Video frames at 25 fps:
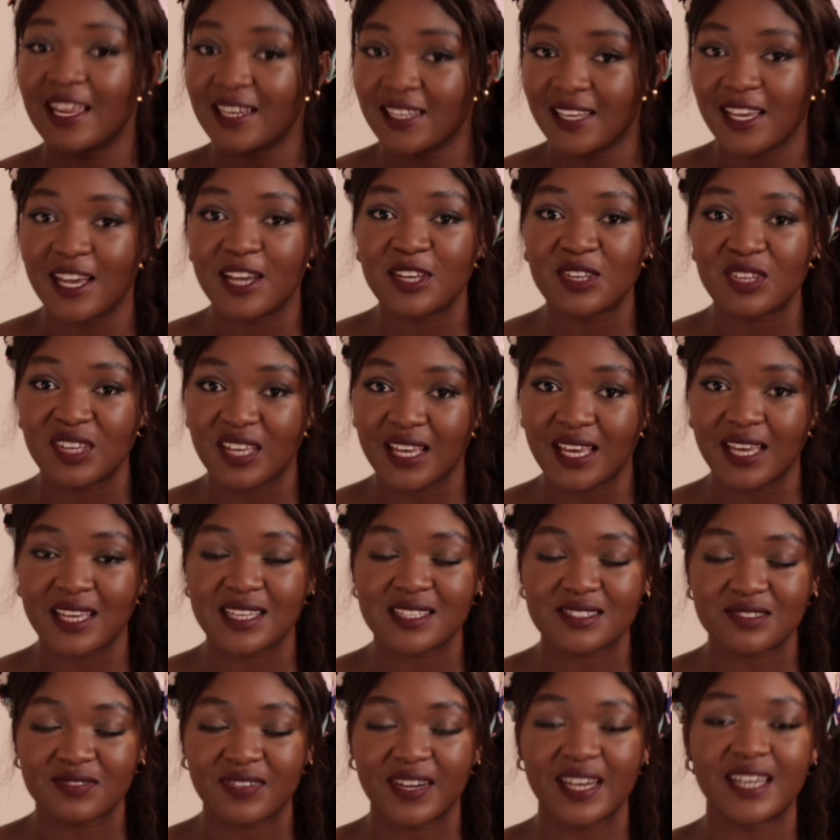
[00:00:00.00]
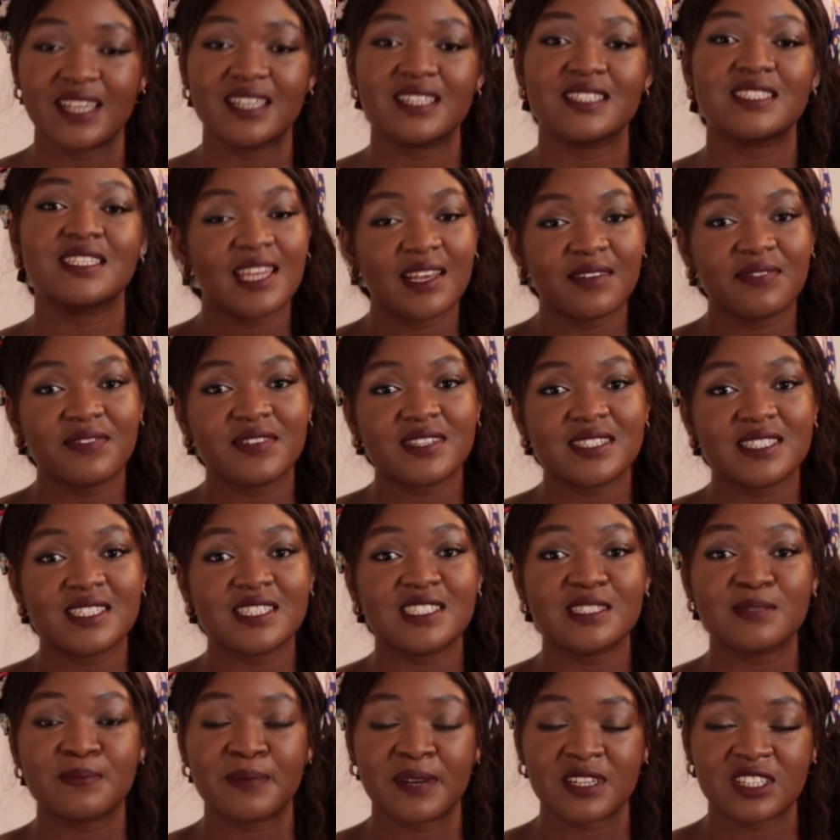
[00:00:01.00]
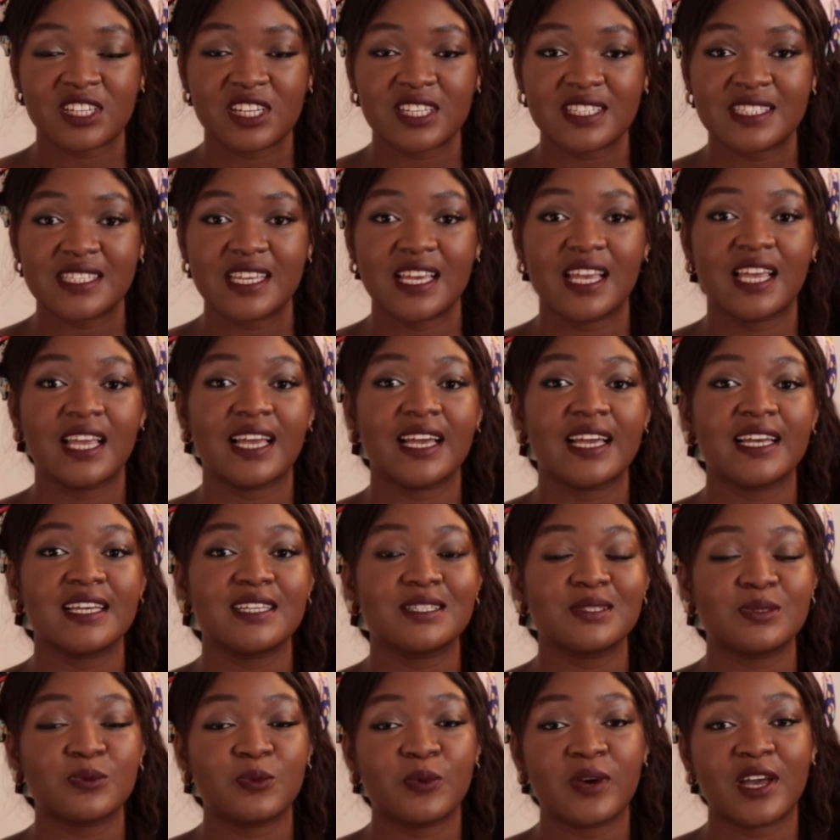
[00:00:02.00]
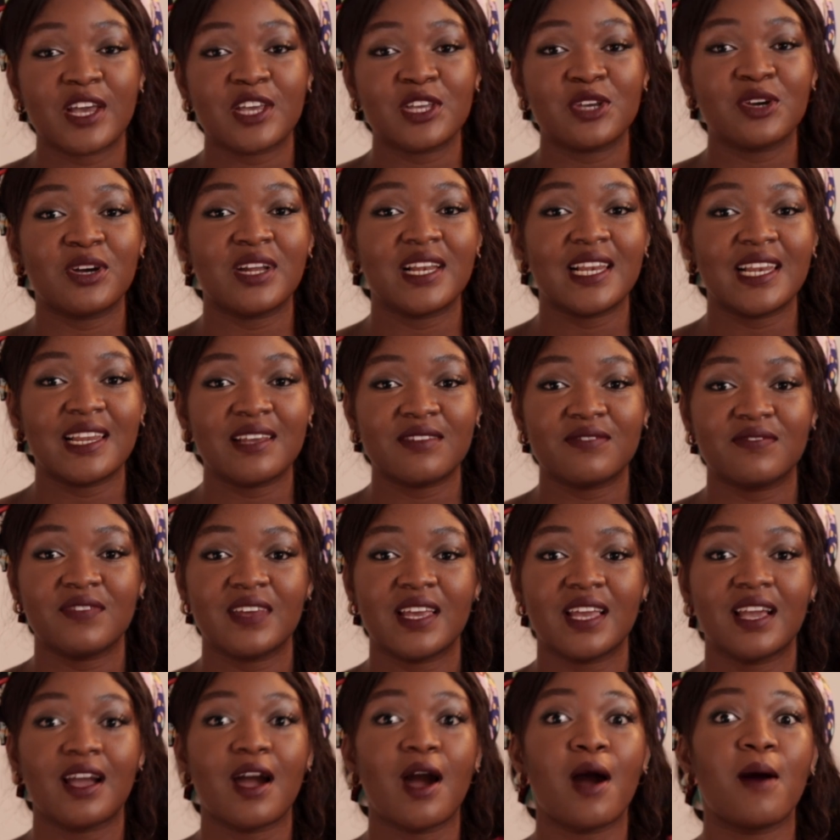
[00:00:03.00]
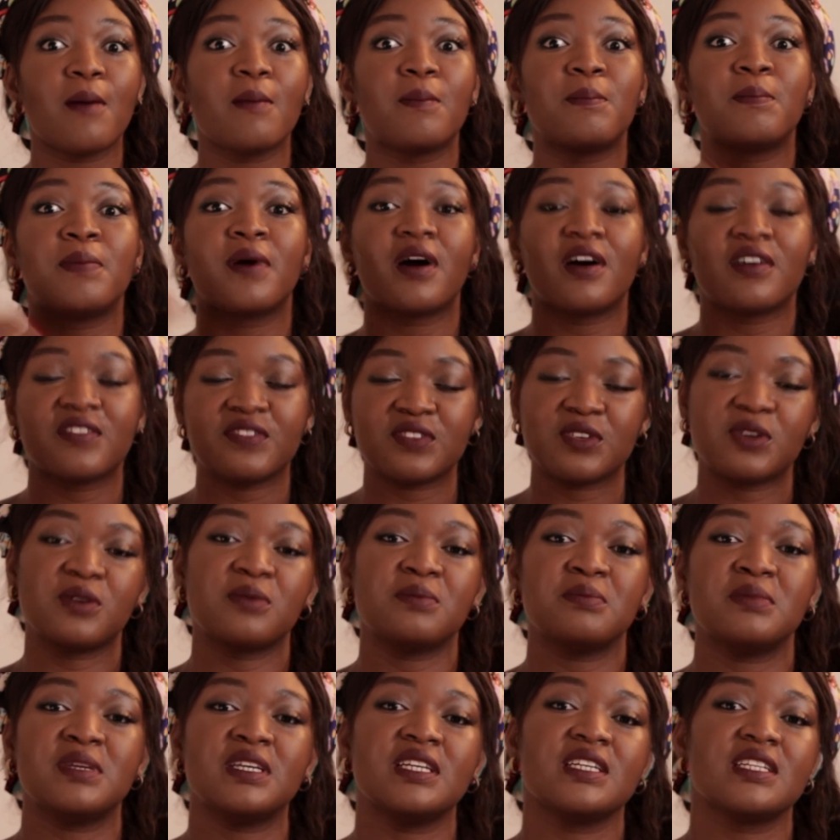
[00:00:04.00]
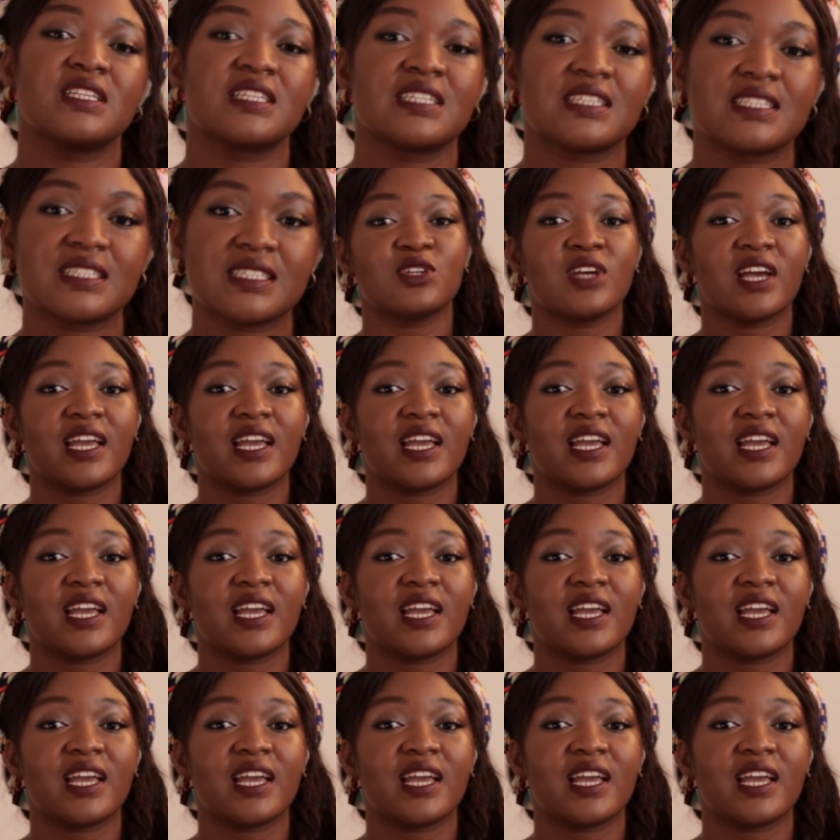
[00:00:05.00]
And yeah, you guessed right. Deficit budgeting is where you're living above your means.